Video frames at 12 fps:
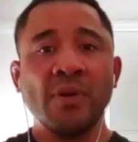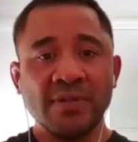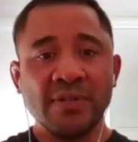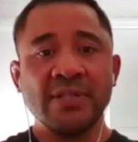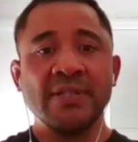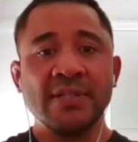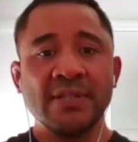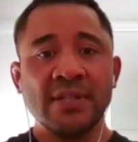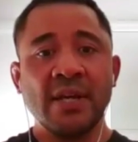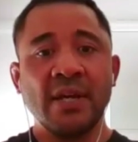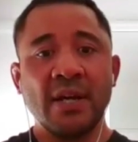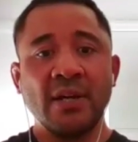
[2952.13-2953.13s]
processes
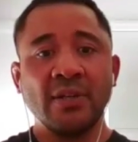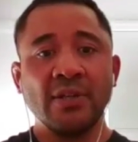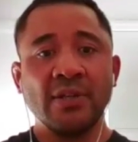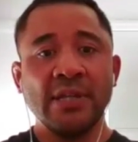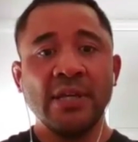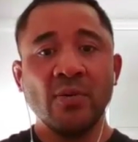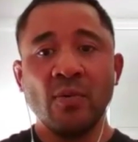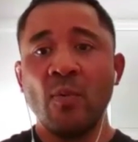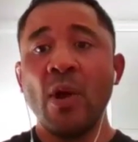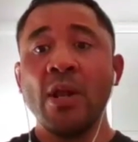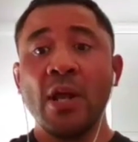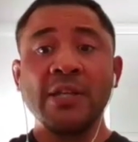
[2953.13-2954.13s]
are good there.
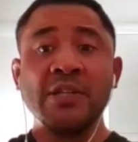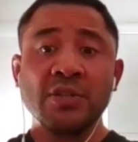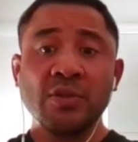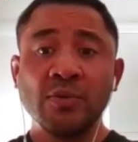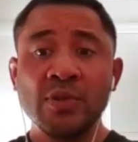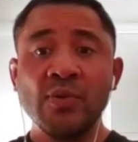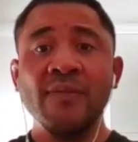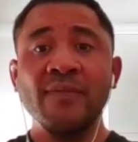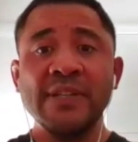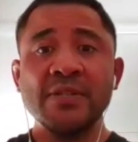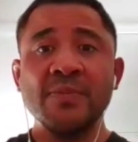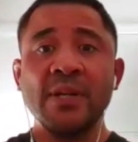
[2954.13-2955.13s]
While I can still do
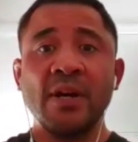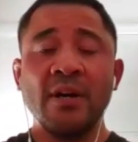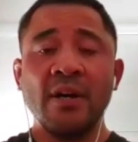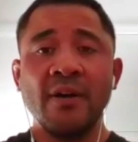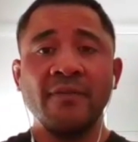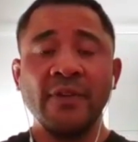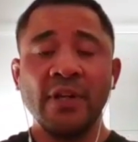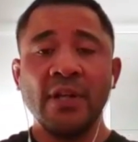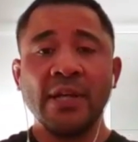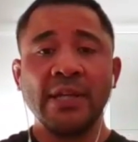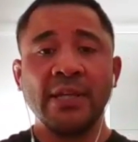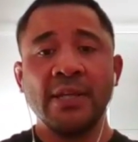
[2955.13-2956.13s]
investment, I feel
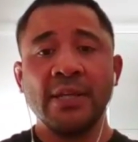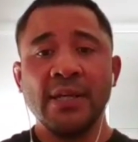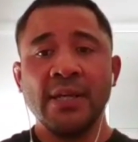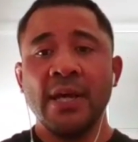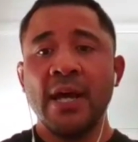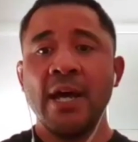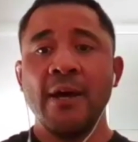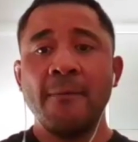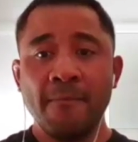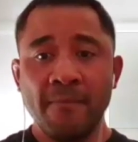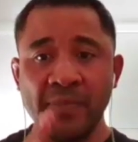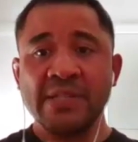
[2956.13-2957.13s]
like
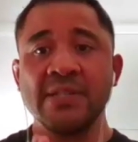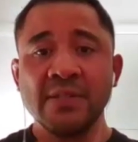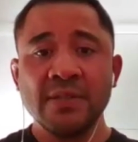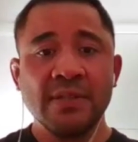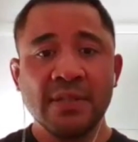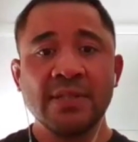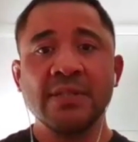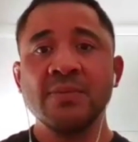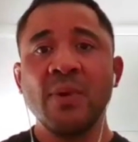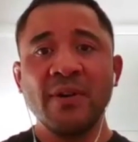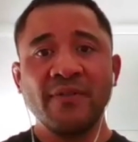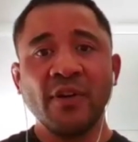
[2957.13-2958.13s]
this is
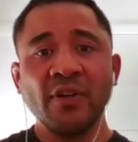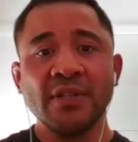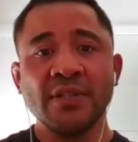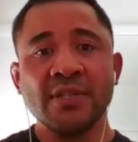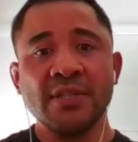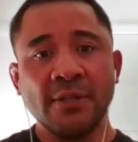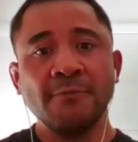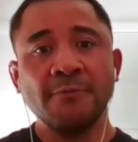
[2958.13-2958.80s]
my focus. So